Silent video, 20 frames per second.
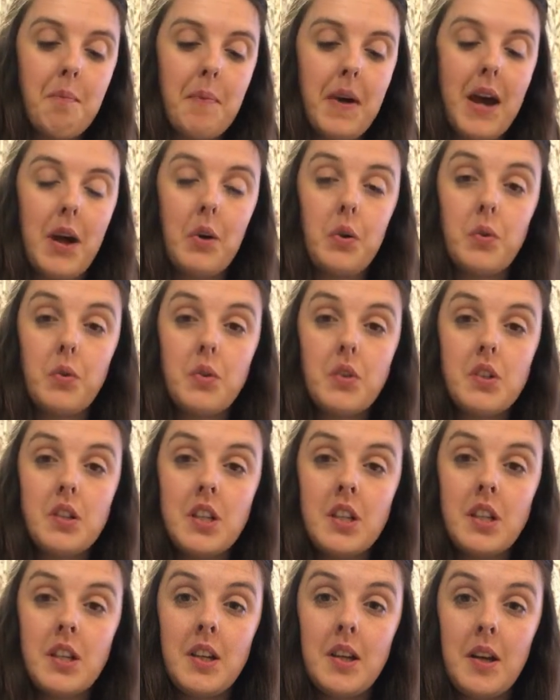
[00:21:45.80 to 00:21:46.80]
bound
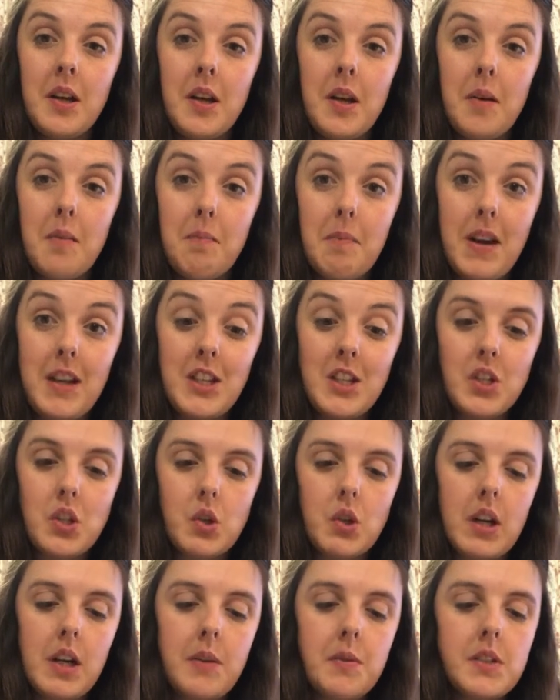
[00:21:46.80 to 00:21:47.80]

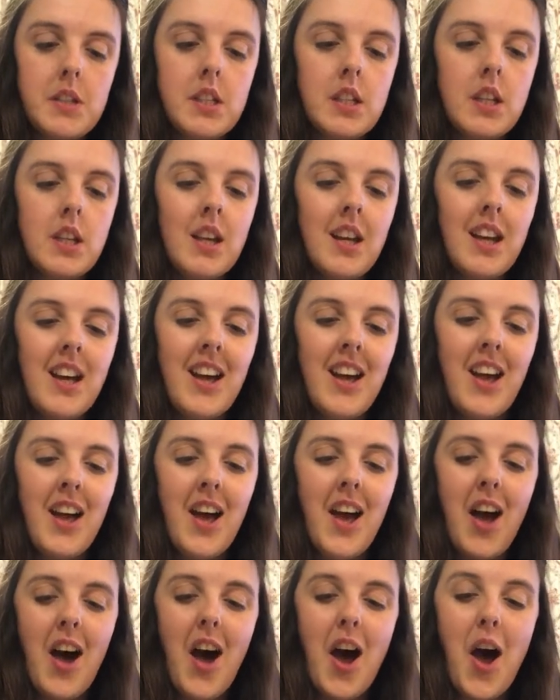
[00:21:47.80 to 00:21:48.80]
manuscript,
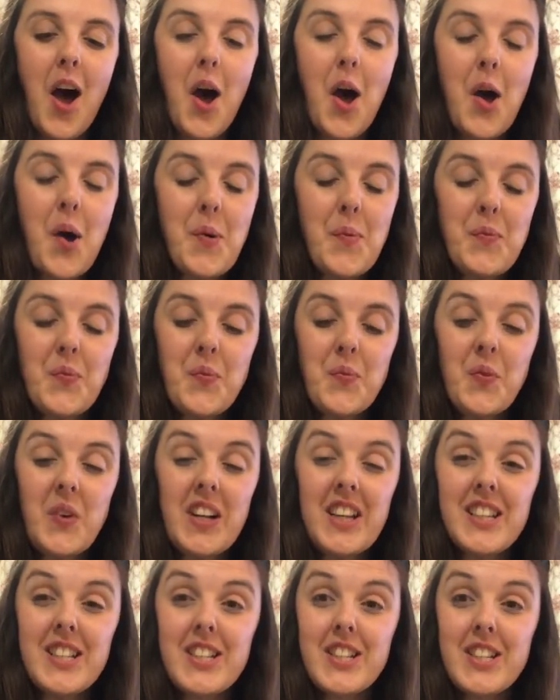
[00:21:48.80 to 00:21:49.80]

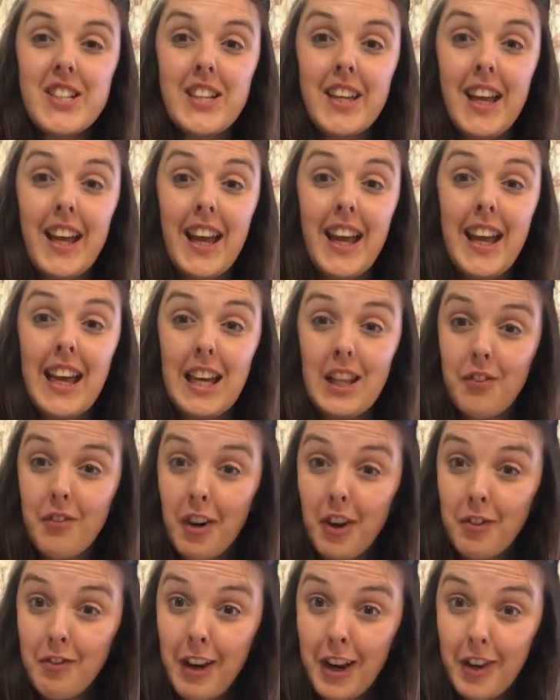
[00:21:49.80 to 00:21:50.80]
which is
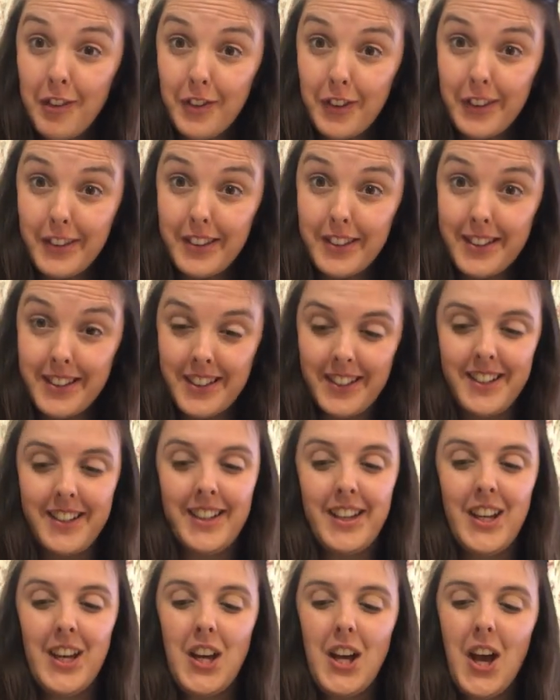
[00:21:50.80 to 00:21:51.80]
very relevant
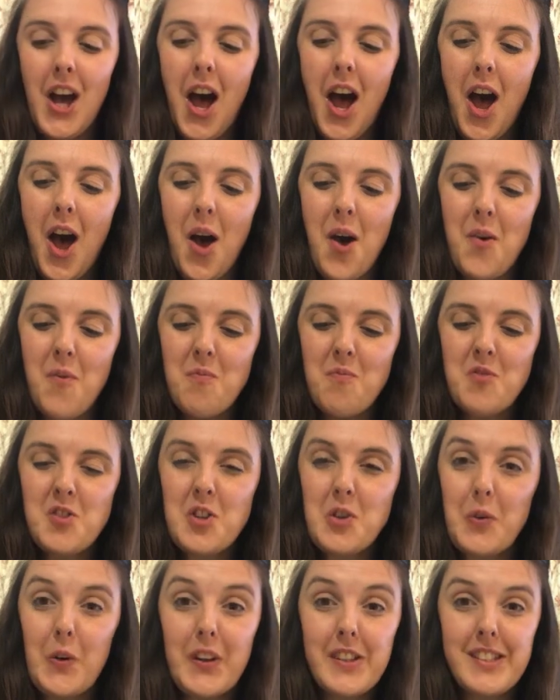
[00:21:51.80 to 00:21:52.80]

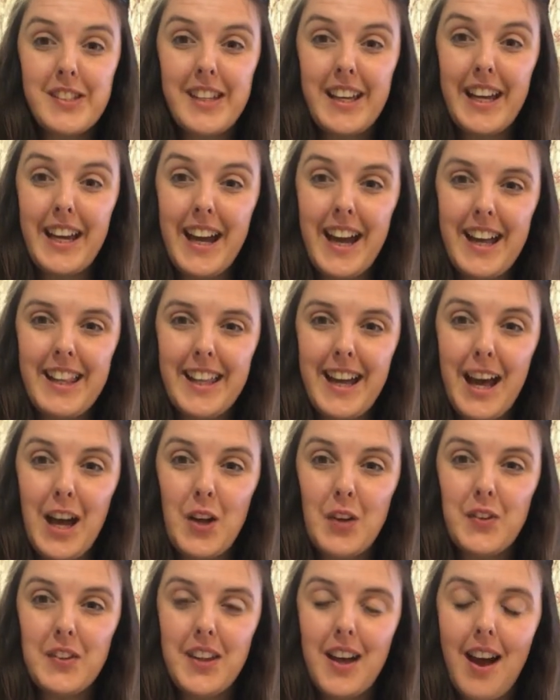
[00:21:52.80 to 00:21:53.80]
to us here at the
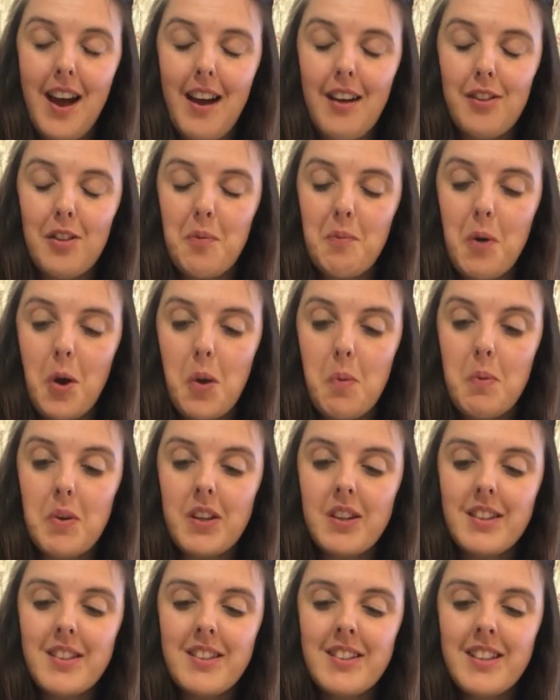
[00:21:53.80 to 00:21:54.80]
house at the
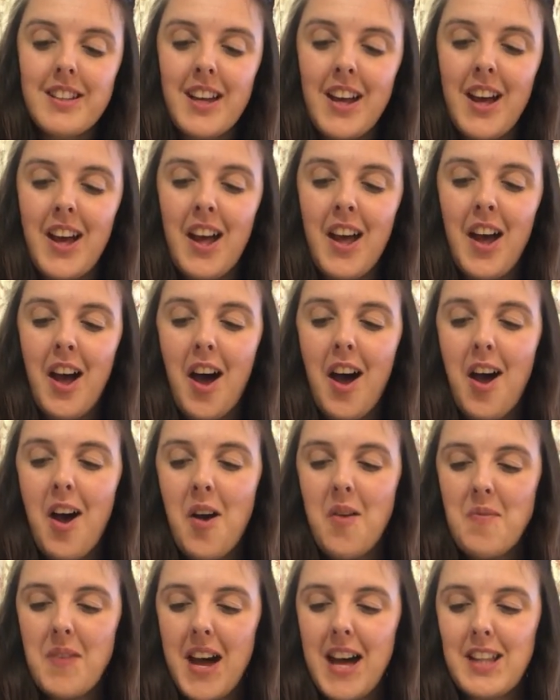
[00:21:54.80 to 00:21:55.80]
moment,
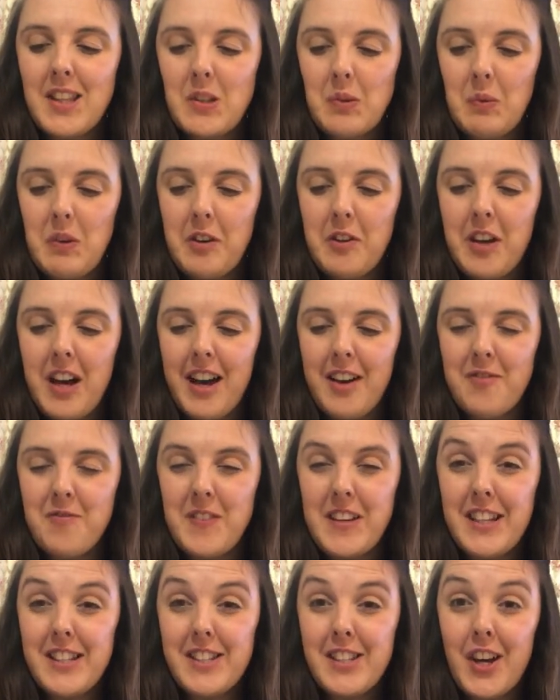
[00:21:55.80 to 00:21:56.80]
as we have been